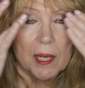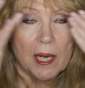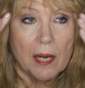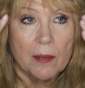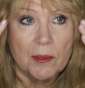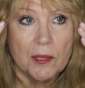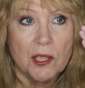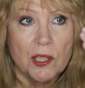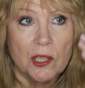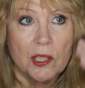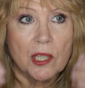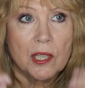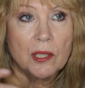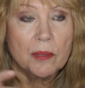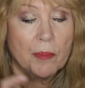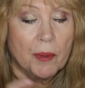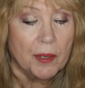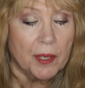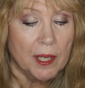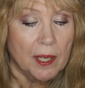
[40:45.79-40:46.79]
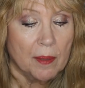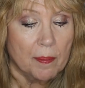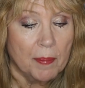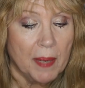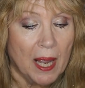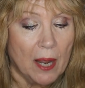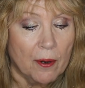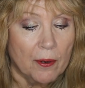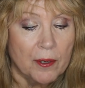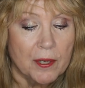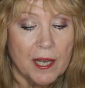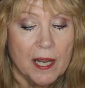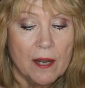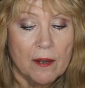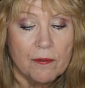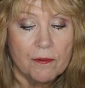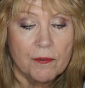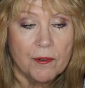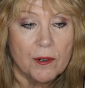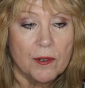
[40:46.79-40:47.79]
but I would suggest putting a powder
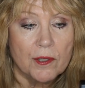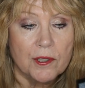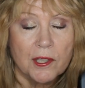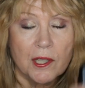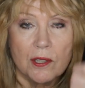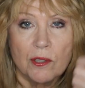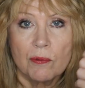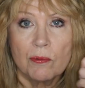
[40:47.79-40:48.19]
down first.